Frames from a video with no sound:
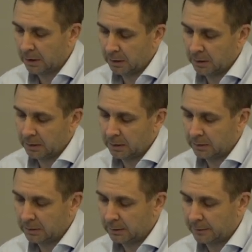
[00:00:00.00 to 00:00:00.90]

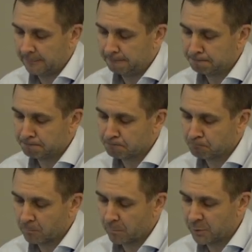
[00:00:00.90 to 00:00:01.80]
and
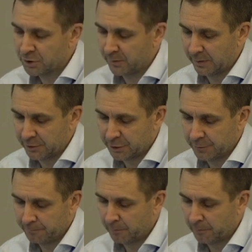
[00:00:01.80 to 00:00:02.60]
measure by measure.